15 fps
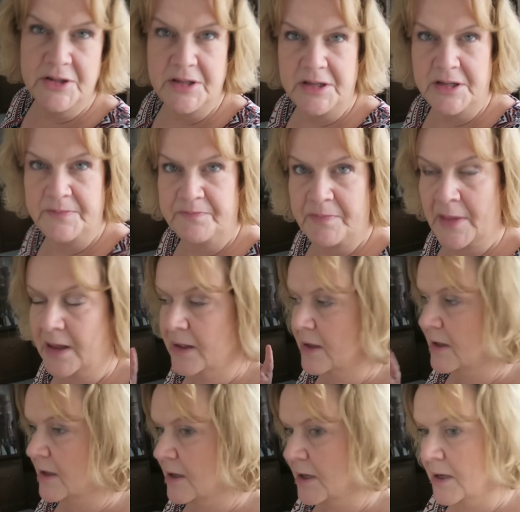to the
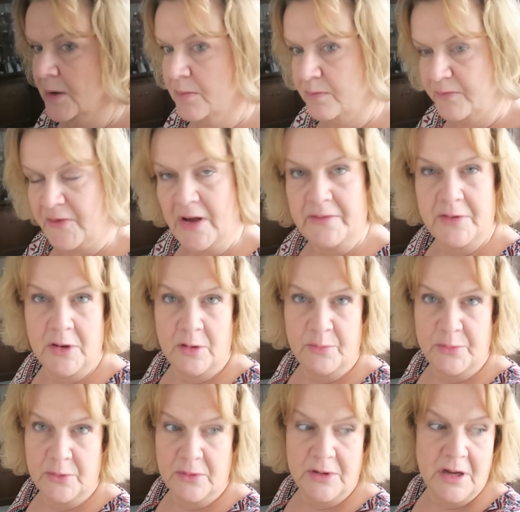5
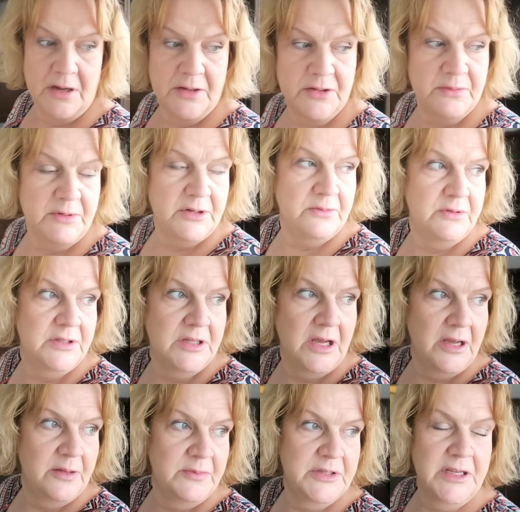o'clock broadcast, which was the
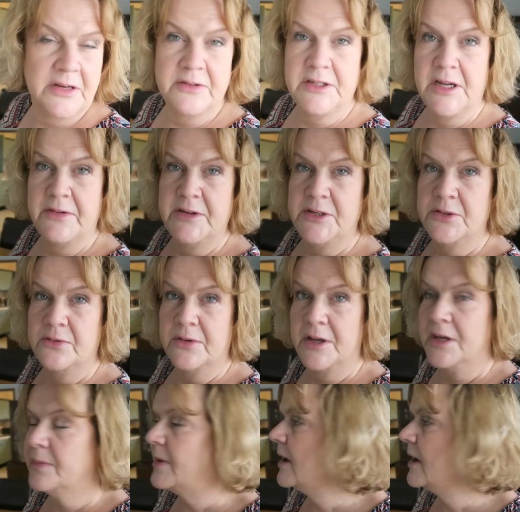Home Secretary talking